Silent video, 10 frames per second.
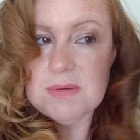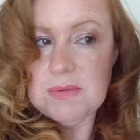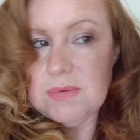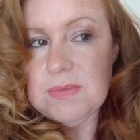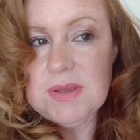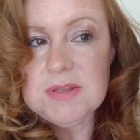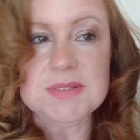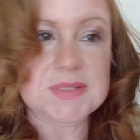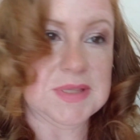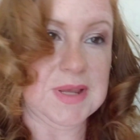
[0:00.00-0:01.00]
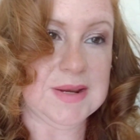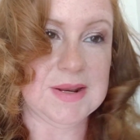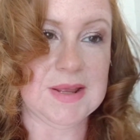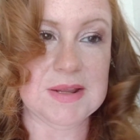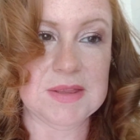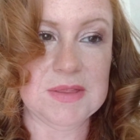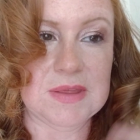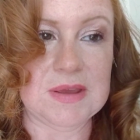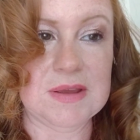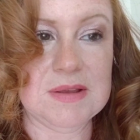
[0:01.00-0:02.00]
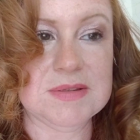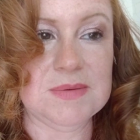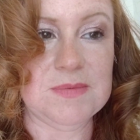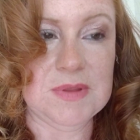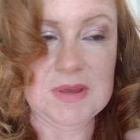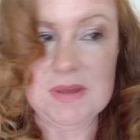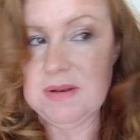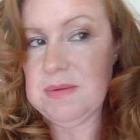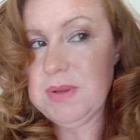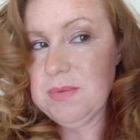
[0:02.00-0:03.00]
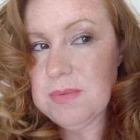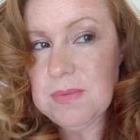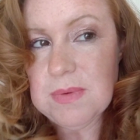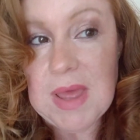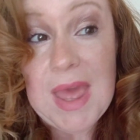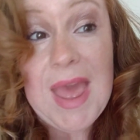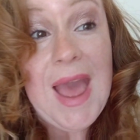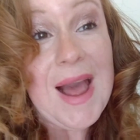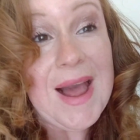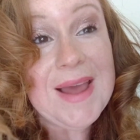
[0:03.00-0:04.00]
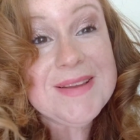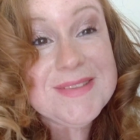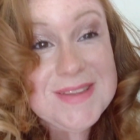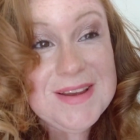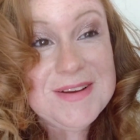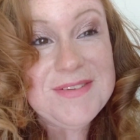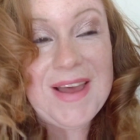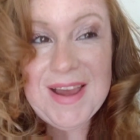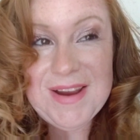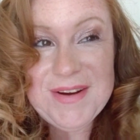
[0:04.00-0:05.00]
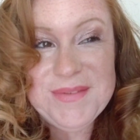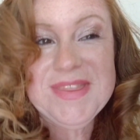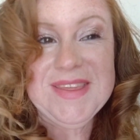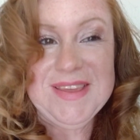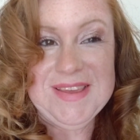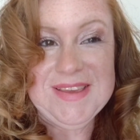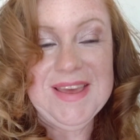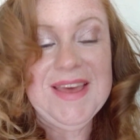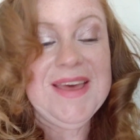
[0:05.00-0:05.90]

Oh, I could just slide it out of the thing, except for the end. But ooh, I love how the